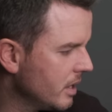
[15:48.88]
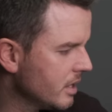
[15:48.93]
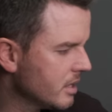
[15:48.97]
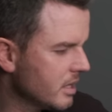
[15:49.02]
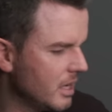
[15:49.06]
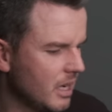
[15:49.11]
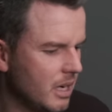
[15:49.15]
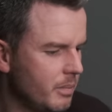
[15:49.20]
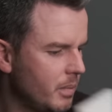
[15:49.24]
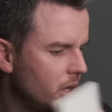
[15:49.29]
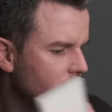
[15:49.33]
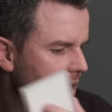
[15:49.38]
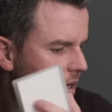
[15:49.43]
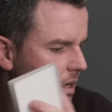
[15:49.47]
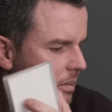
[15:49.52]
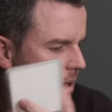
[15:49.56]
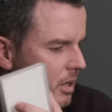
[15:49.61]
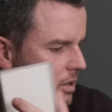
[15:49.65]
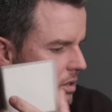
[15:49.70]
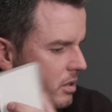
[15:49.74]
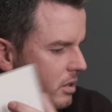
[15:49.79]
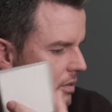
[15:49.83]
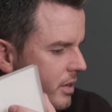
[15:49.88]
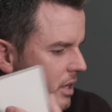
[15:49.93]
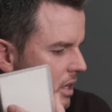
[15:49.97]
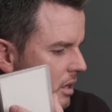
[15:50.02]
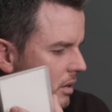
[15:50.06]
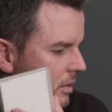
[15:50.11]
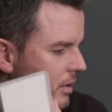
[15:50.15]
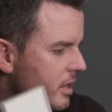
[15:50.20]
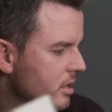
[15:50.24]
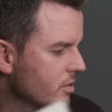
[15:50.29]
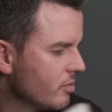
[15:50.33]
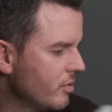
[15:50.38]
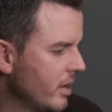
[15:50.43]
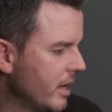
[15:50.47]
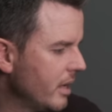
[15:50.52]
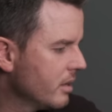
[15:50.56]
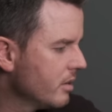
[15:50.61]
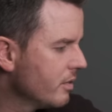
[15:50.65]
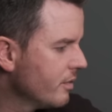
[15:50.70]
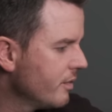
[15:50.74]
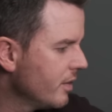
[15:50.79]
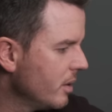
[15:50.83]
that's it. I might I might do a video on this
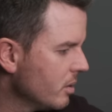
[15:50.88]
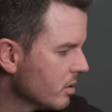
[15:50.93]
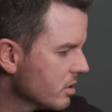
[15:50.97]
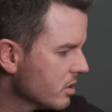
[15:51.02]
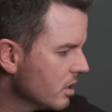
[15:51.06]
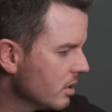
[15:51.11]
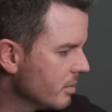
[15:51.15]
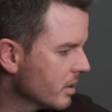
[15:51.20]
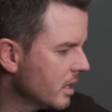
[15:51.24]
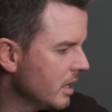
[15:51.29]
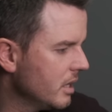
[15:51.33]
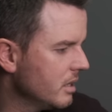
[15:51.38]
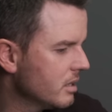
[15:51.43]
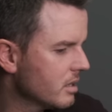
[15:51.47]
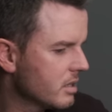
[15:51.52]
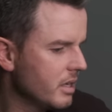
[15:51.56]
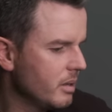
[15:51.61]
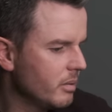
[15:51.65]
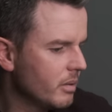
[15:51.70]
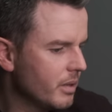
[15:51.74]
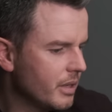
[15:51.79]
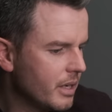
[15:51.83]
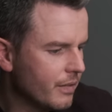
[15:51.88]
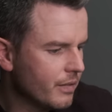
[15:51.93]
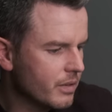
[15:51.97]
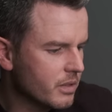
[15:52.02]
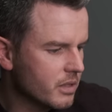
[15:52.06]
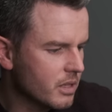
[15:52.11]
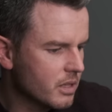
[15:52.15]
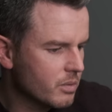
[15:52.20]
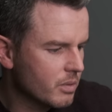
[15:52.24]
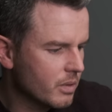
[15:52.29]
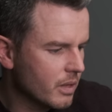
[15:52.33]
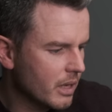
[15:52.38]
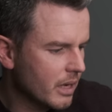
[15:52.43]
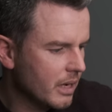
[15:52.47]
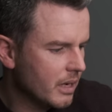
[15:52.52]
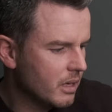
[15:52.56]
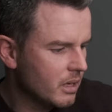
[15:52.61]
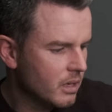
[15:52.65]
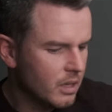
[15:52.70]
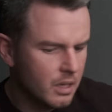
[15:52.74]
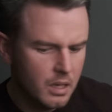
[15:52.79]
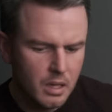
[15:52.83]
red filter. I'm keen to see what the difference is with
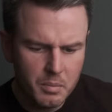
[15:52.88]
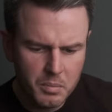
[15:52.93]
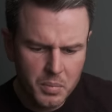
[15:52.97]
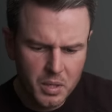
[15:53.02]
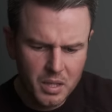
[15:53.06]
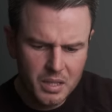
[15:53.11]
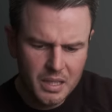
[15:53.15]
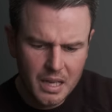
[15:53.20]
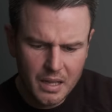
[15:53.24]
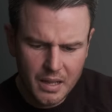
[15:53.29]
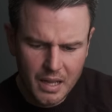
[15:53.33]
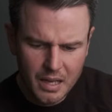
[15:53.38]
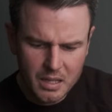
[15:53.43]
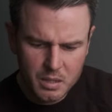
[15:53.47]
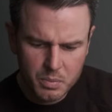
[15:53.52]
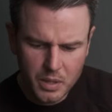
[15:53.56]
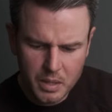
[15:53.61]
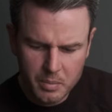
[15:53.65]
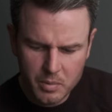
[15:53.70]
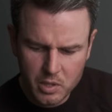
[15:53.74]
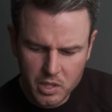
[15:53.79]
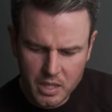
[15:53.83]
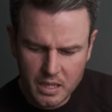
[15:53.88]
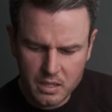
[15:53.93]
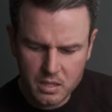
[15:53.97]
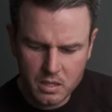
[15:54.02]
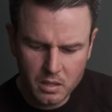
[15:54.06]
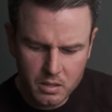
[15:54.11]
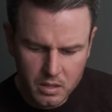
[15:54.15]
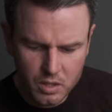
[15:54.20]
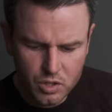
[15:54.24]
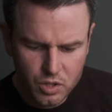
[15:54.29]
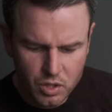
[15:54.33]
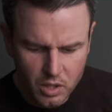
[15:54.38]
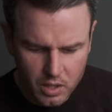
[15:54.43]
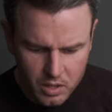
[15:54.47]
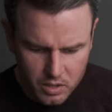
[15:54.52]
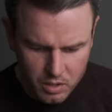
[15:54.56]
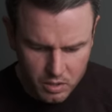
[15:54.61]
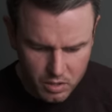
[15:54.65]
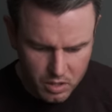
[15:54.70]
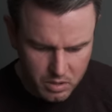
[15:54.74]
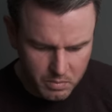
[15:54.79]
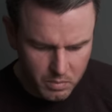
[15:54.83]
that. But yeah, that's pretty much it. So I'm going to try and
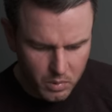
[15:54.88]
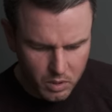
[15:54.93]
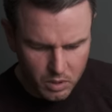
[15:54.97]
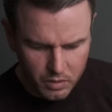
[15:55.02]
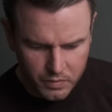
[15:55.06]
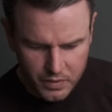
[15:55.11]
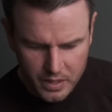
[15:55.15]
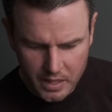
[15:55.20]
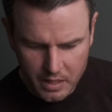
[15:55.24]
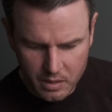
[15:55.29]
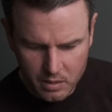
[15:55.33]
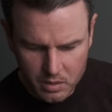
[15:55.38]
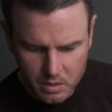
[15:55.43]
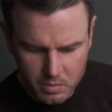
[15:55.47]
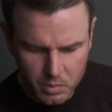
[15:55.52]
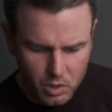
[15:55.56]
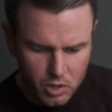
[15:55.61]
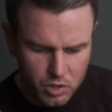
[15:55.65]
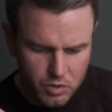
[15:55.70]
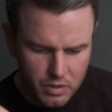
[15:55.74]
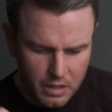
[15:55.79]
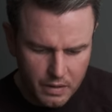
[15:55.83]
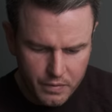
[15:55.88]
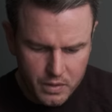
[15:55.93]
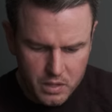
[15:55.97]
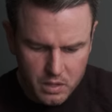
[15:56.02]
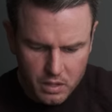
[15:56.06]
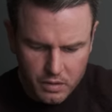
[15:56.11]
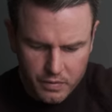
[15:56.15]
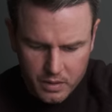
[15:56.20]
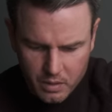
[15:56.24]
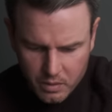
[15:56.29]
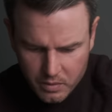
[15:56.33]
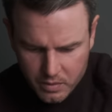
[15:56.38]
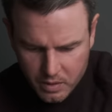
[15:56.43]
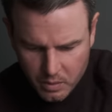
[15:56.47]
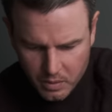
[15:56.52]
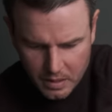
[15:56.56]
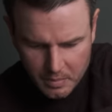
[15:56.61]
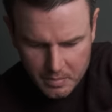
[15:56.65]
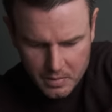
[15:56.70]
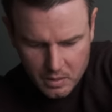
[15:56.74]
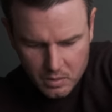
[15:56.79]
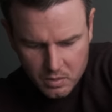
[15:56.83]
do some more videos, more street photography. Oh, I've got
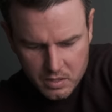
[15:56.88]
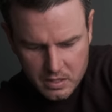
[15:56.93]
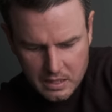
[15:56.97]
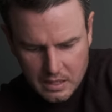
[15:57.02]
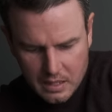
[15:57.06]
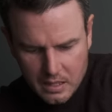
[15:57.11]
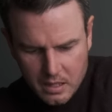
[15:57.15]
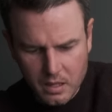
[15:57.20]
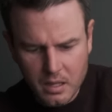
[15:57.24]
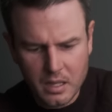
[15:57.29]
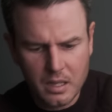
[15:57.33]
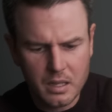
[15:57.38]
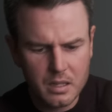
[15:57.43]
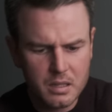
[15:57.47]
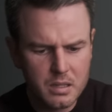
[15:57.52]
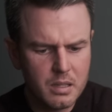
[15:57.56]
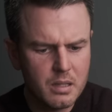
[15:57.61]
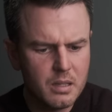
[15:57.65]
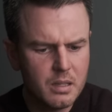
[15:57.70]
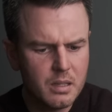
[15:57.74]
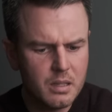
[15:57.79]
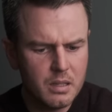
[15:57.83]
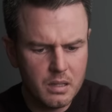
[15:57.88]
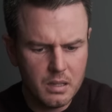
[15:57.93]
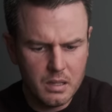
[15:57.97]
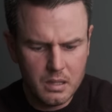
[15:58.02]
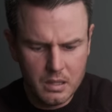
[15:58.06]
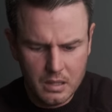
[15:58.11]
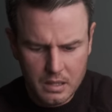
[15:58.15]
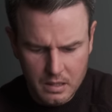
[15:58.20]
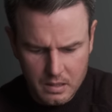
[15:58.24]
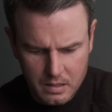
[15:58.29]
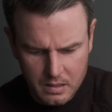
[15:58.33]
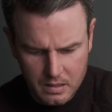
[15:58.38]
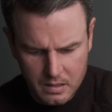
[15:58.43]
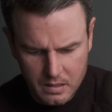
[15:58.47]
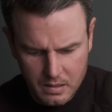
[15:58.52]
one of them little silica things in there.